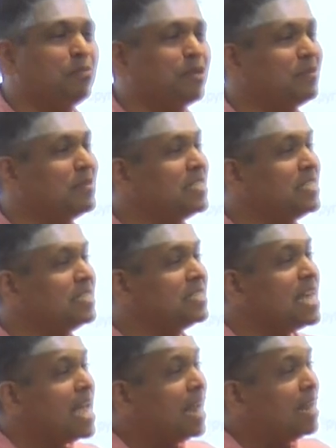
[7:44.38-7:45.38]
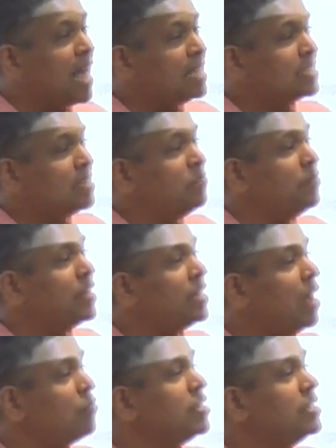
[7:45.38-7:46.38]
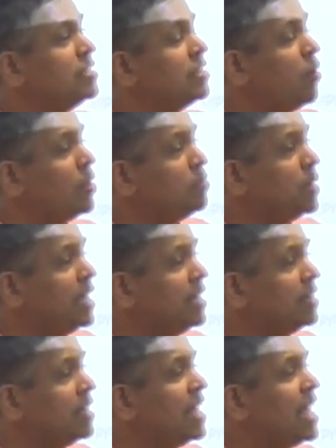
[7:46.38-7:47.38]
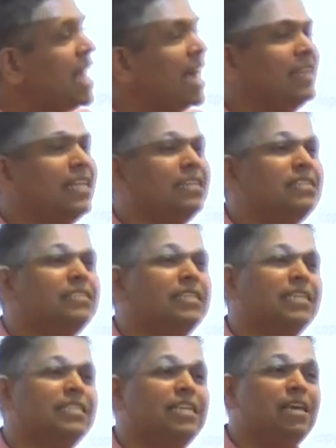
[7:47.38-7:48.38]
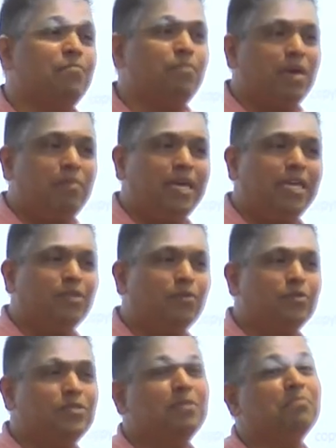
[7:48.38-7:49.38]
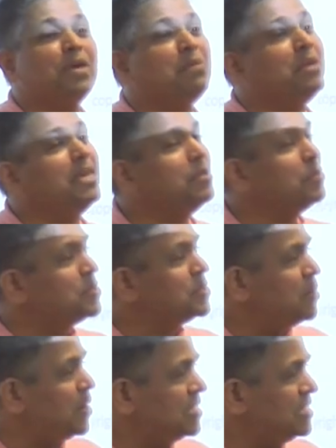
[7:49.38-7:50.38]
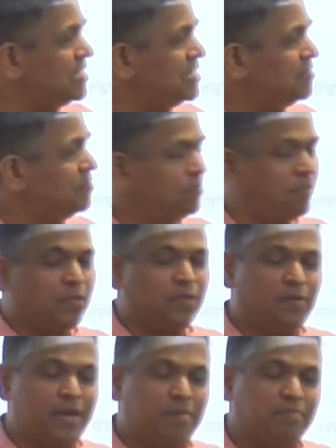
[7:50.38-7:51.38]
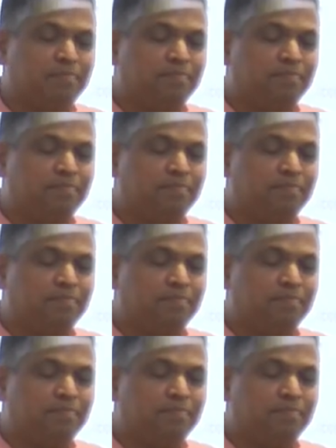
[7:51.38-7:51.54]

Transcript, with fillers: whatever it is, and ask him, where, how did it all begin? And then it says, maybe he knows not. Okay?